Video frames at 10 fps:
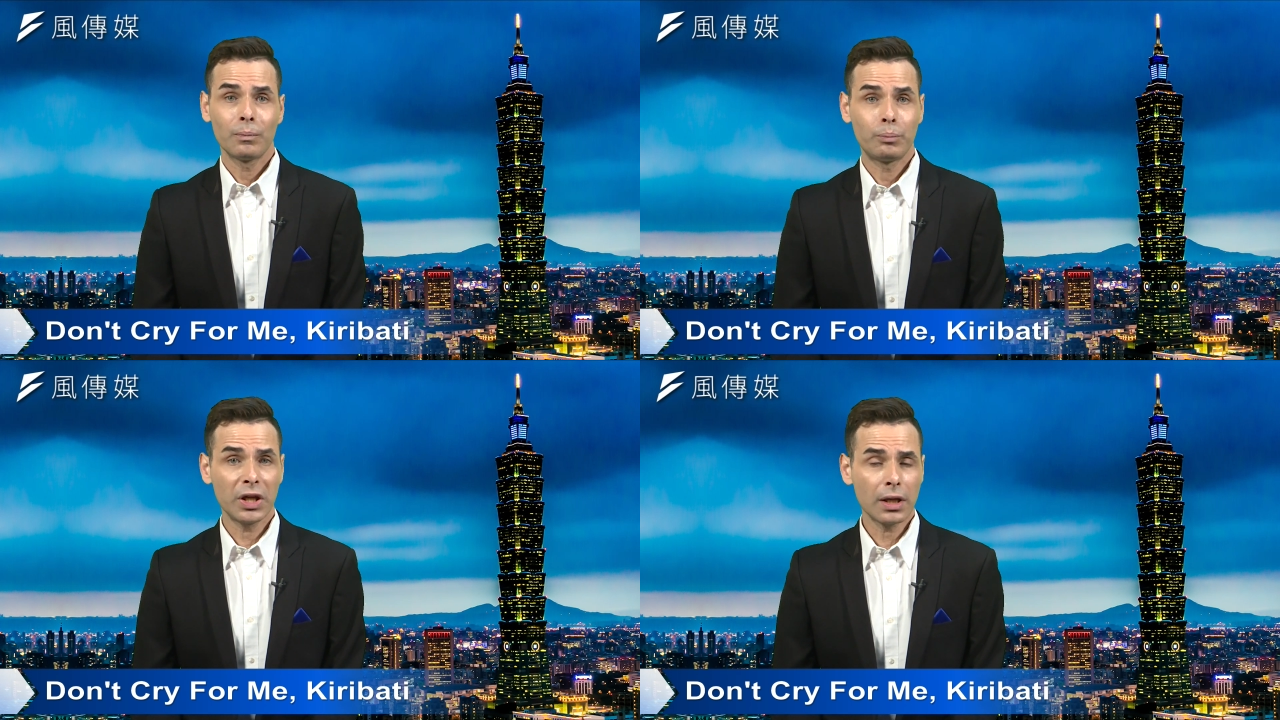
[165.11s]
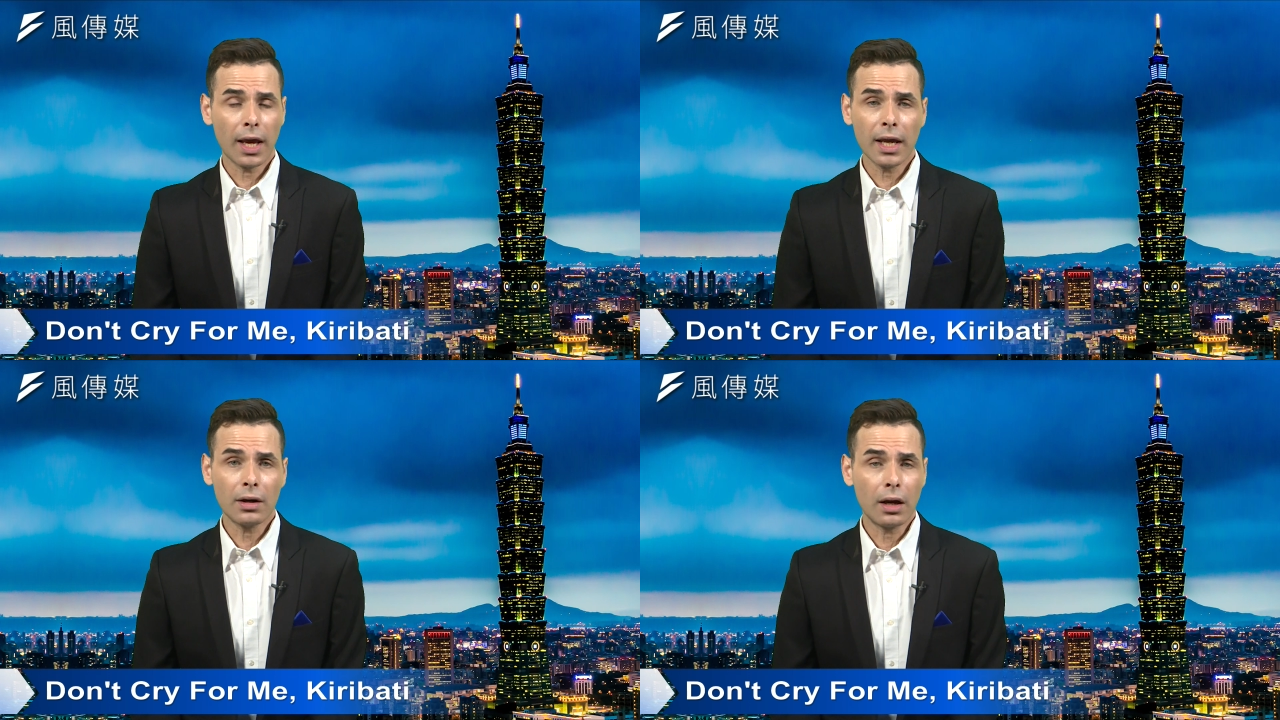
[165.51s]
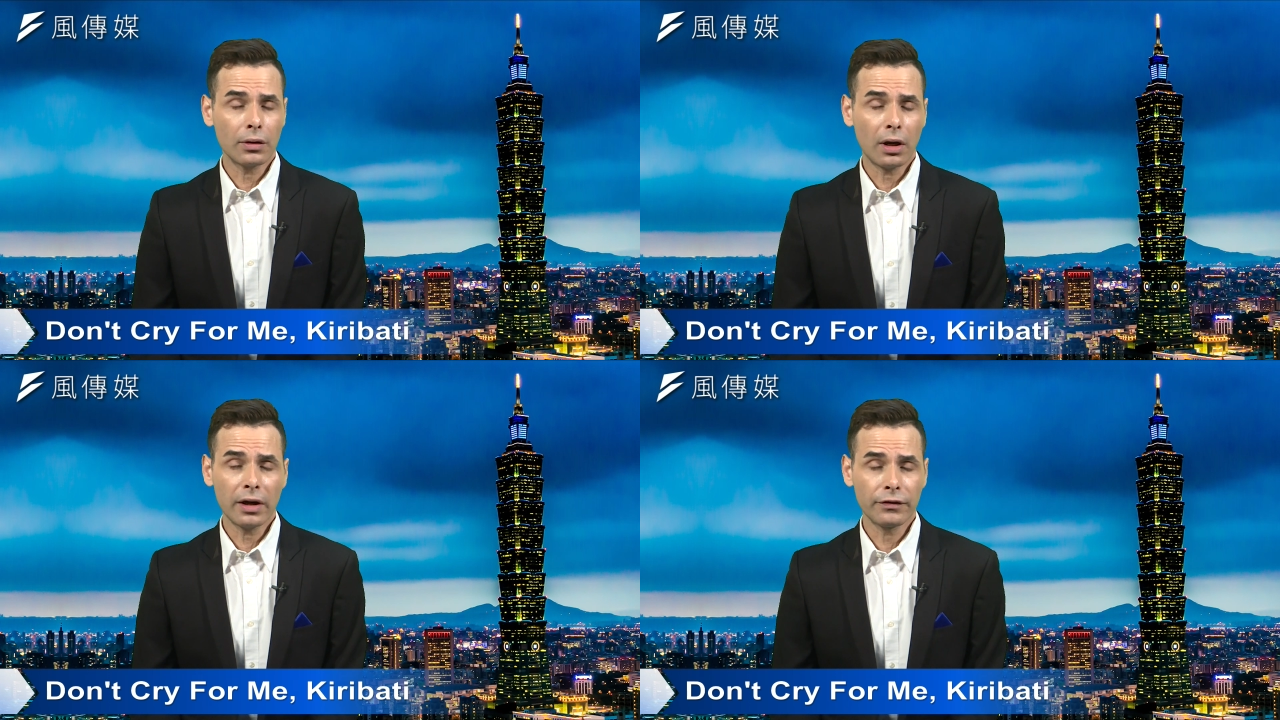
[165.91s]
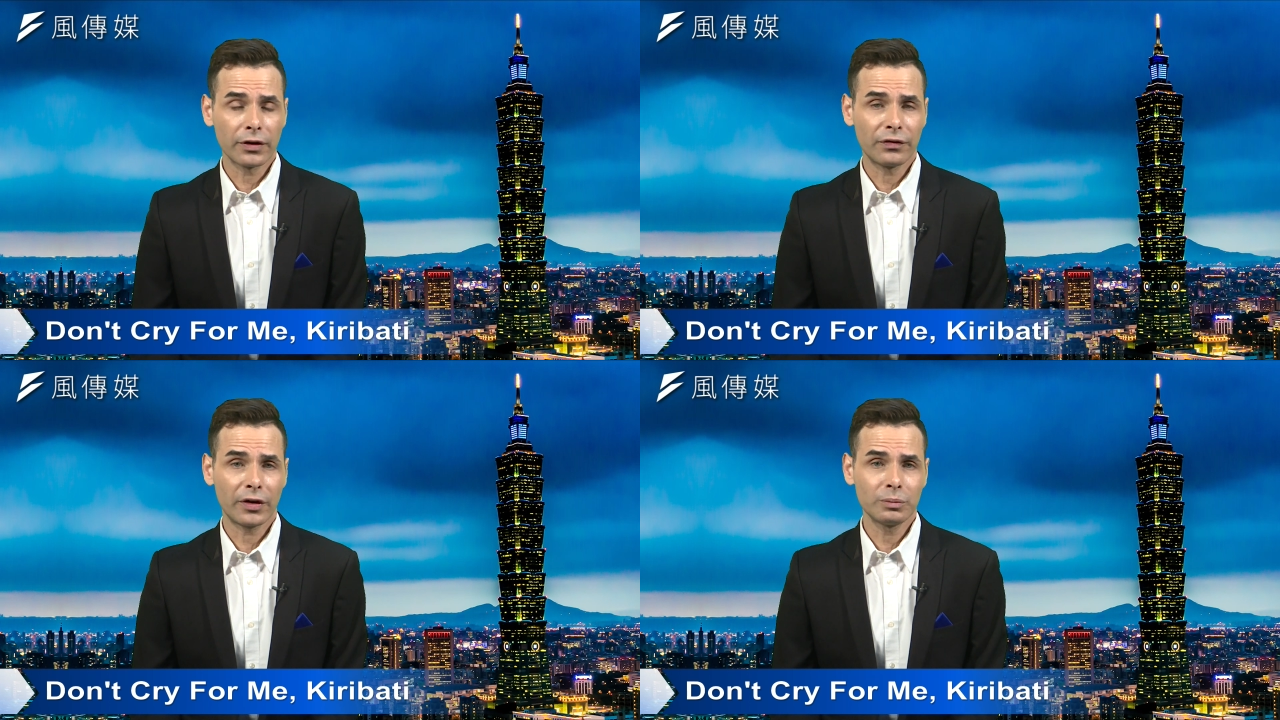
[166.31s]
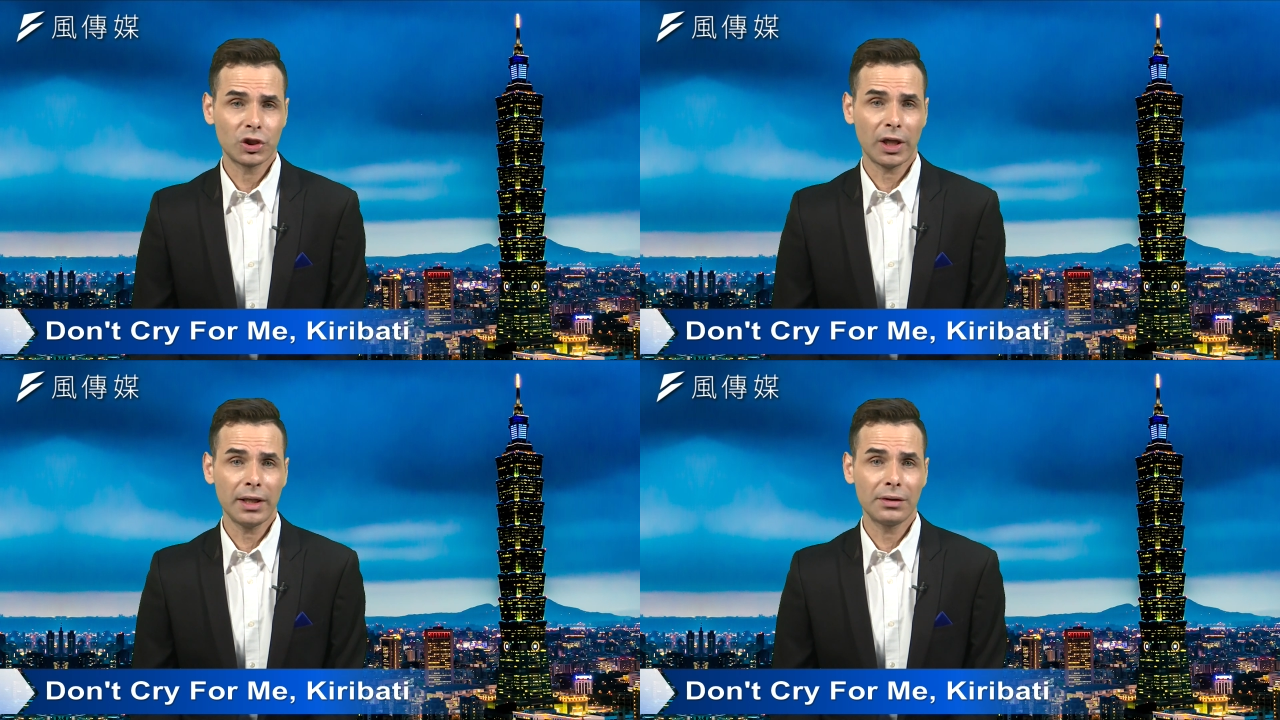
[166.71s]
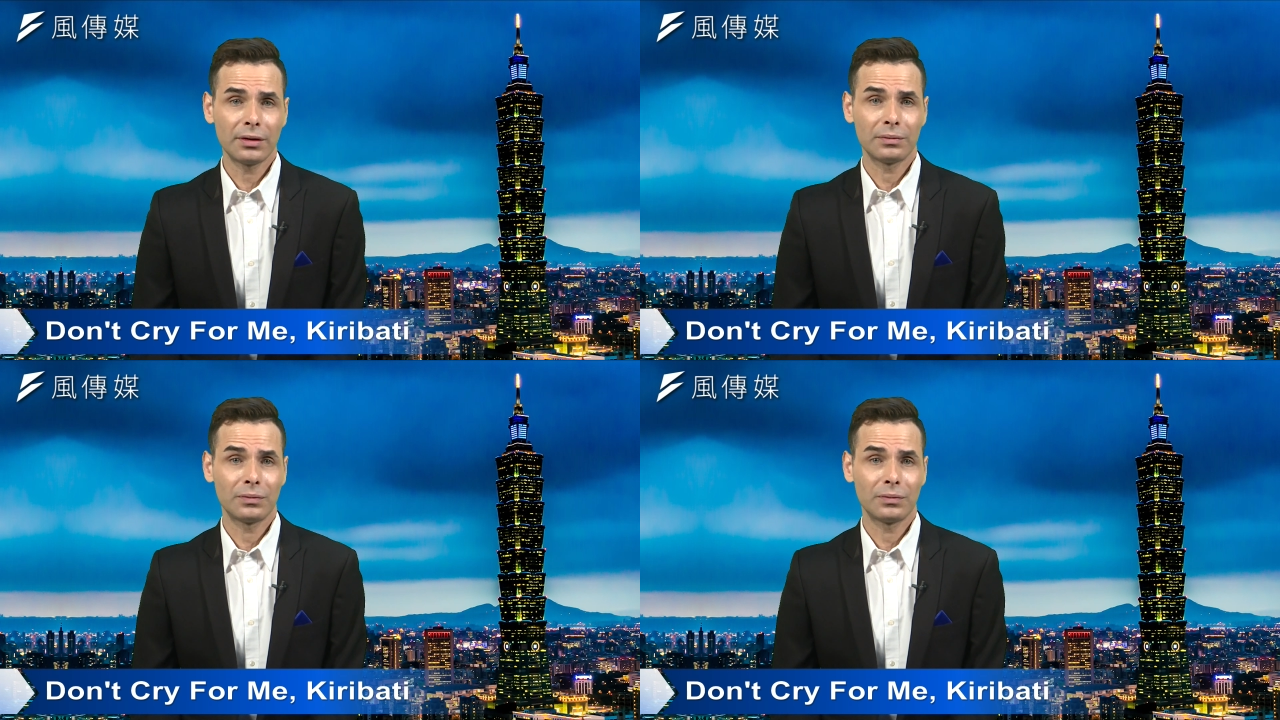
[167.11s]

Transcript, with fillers: Big aid on offer from China,